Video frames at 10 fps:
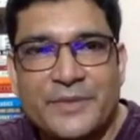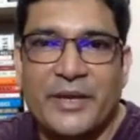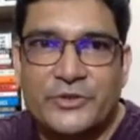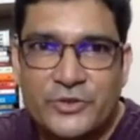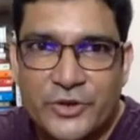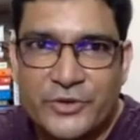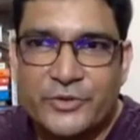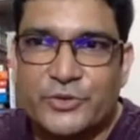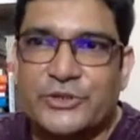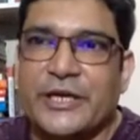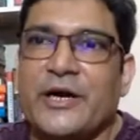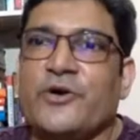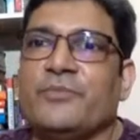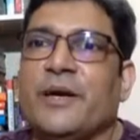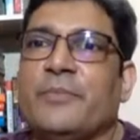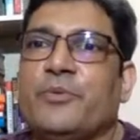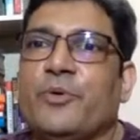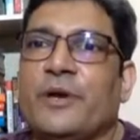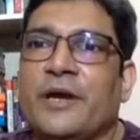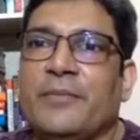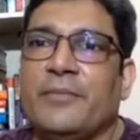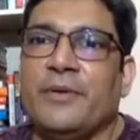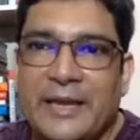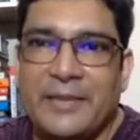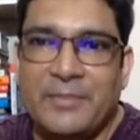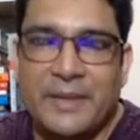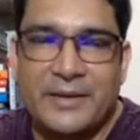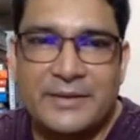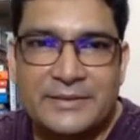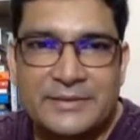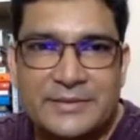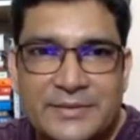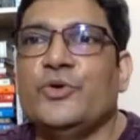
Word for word: Make sure you check out my program, A Players.